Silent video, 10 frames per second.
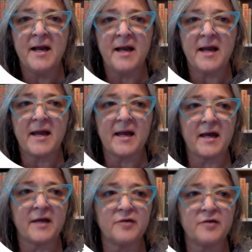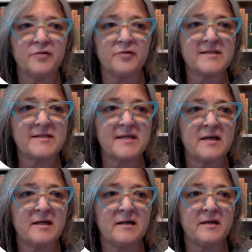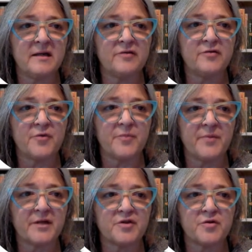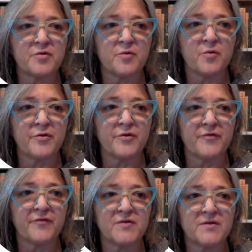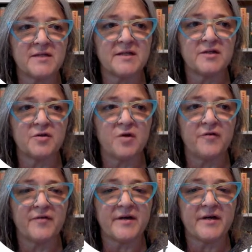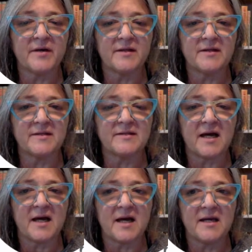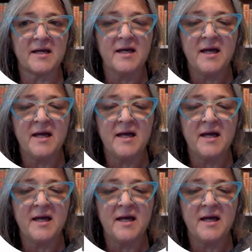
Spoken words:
and you'll see either your picture or your first initial over here on this side,